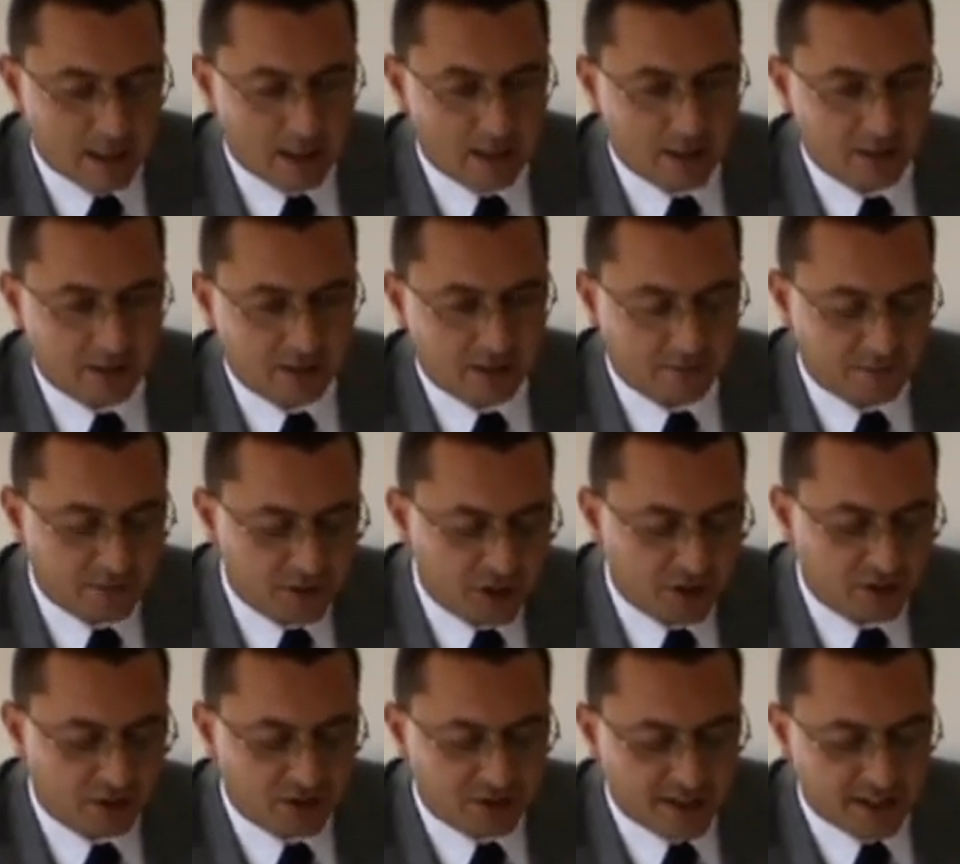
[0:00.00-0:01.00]
Uh, the
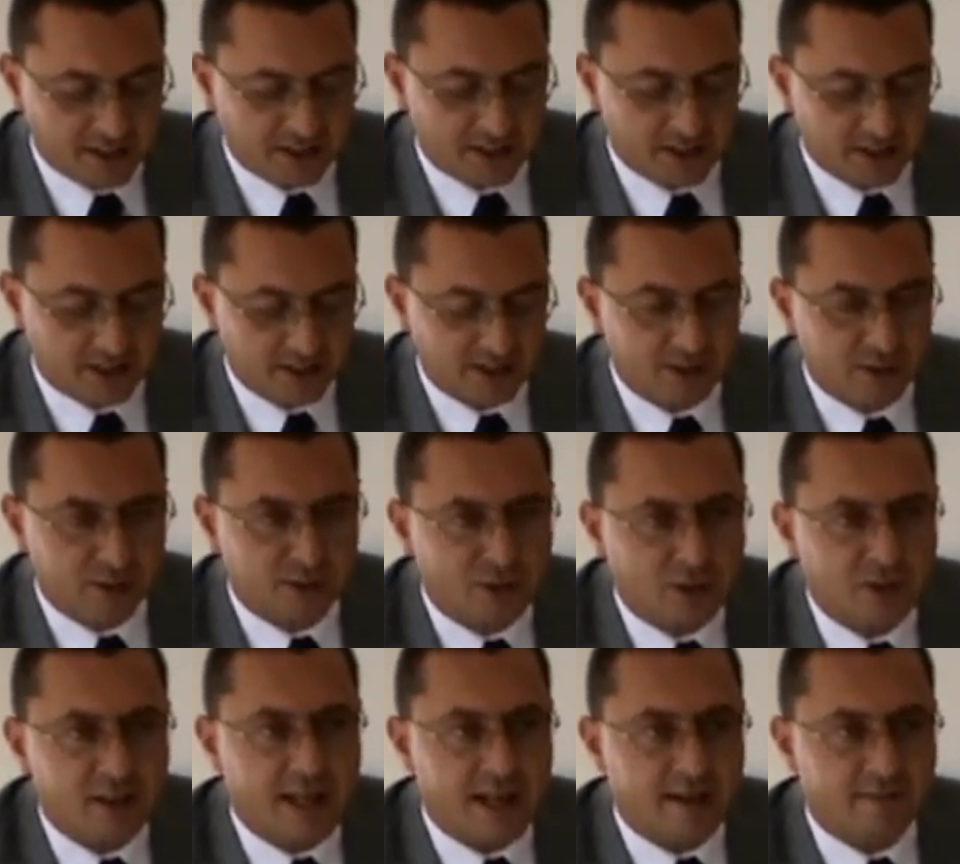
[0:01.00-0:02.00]
official creditors do
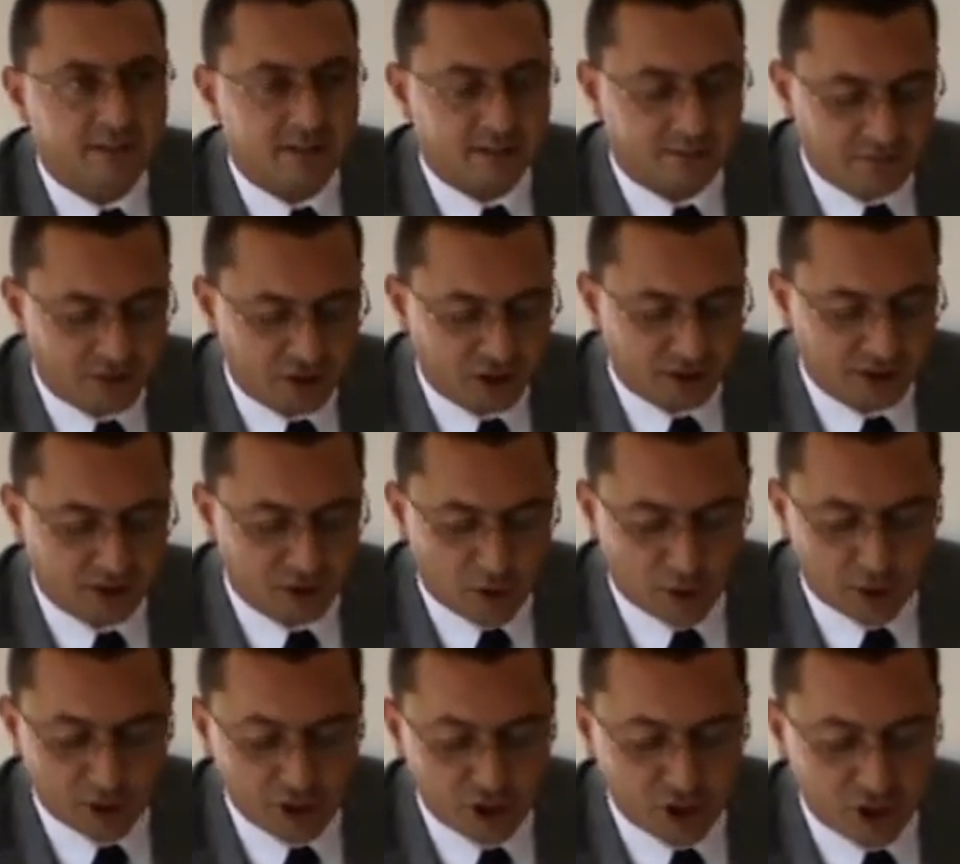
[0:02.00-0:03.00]
not have sufficient
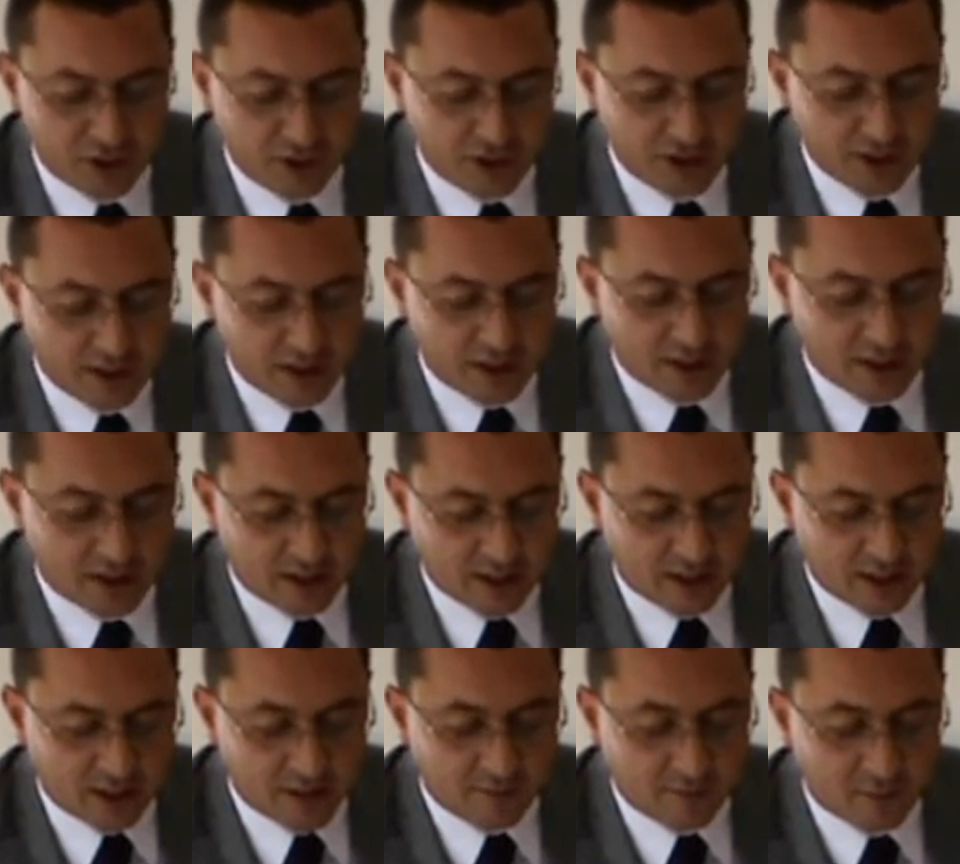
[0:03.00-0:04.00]
knowledge
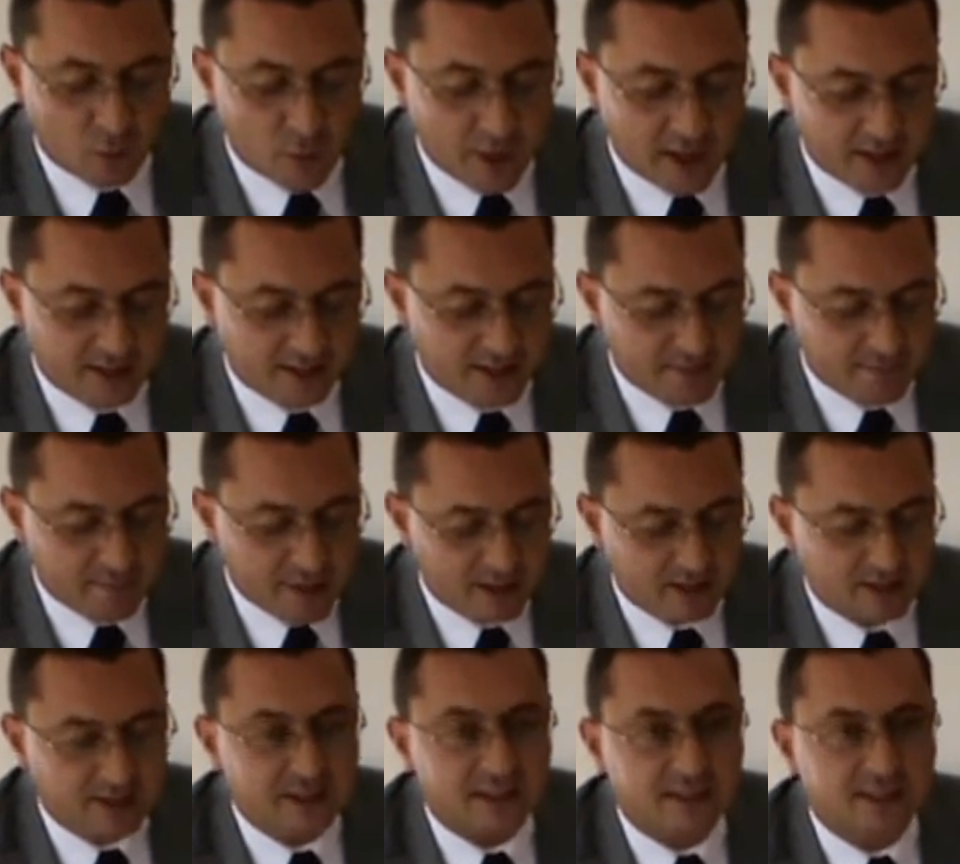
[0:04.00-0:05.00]
uh, of where the
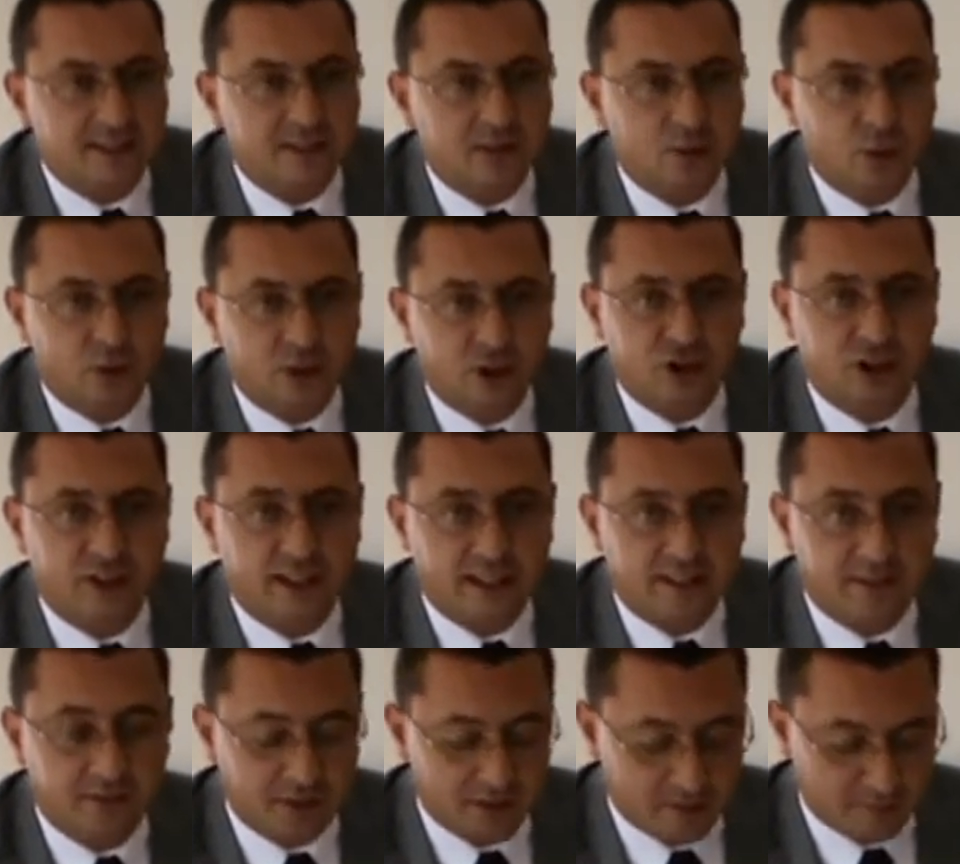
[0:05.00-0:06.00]
imbalances
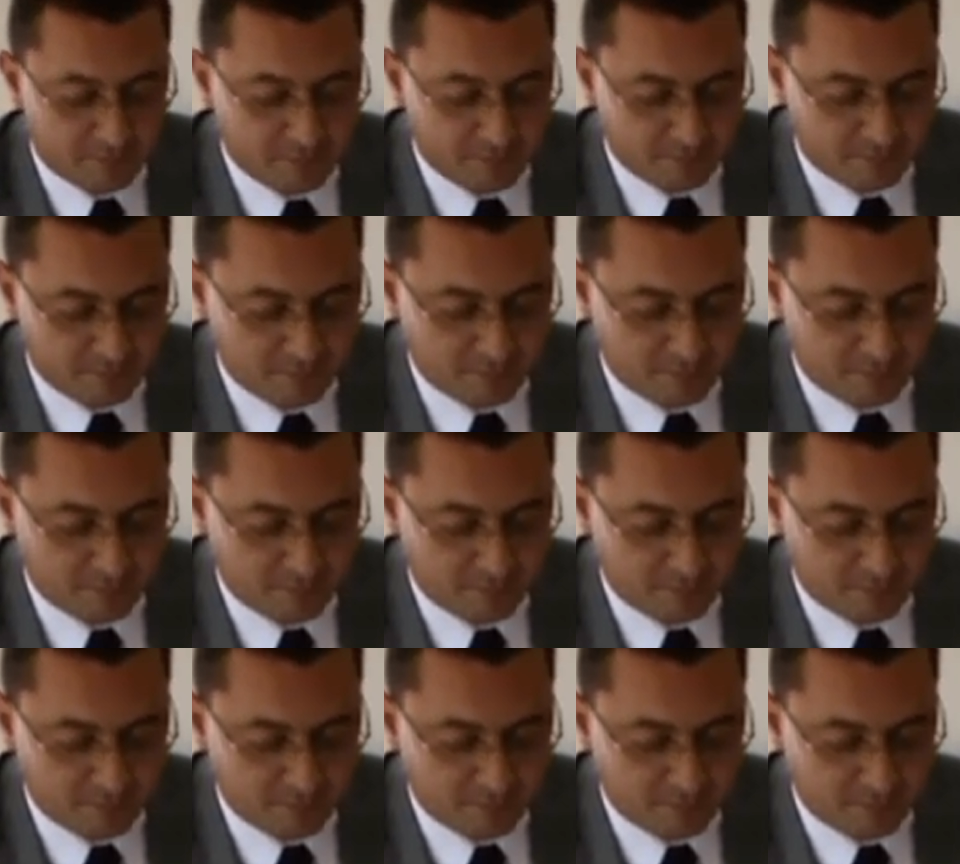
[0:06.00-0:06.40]
originate from.